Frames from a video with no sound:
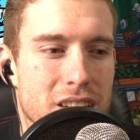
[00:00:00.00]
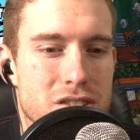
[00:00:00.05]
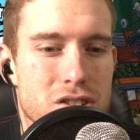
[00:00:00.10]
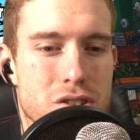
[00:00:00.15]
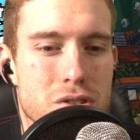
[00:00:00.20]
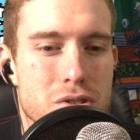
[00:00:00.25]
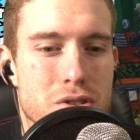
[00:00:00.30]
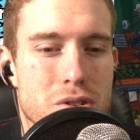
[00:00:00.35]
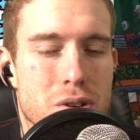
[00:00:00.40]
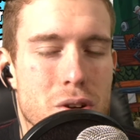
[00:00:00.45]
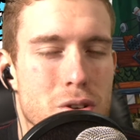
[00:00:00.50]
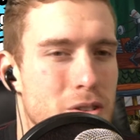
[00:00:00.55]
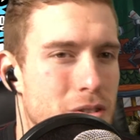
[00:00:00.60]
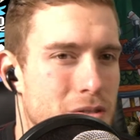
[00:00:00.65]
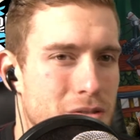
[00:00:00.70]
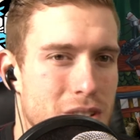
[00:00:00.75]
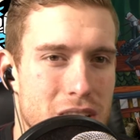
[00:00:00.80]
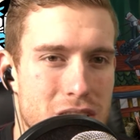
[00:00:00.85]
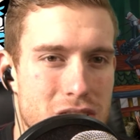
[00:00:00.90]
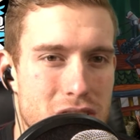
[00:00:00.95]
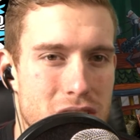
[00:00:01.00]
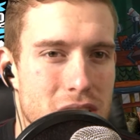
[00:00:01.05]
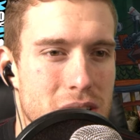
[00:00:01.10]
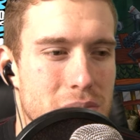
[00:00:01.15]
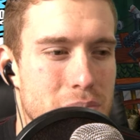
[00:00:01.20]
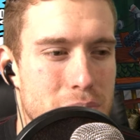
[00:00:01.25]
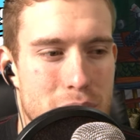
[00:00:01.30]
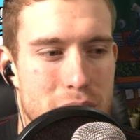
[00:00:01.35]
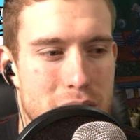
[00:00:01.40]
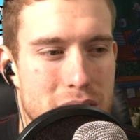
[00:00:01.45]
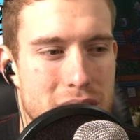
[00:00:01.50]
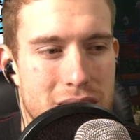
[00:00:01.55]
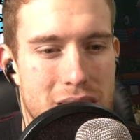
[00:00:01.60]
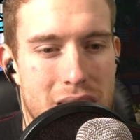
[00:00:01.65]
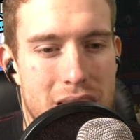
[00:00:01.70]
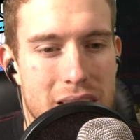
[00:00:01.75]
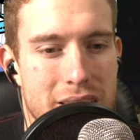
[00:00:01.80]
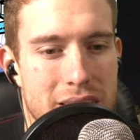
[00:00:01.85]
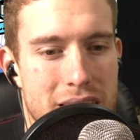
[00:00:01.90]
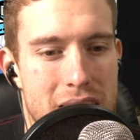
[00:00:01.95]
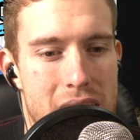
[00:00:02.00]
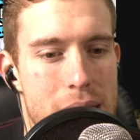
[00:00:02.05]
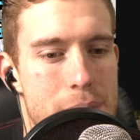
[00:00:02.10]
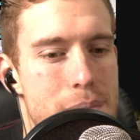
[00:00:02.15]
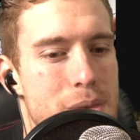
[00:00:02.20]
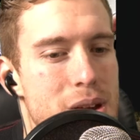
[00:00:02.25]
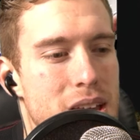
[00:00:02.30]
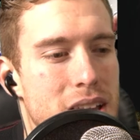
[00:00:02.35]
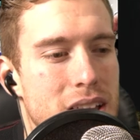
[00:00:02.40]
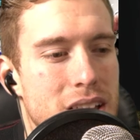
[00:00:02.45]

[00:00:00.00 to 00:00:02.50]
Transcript: choose your own adventure book kind of game.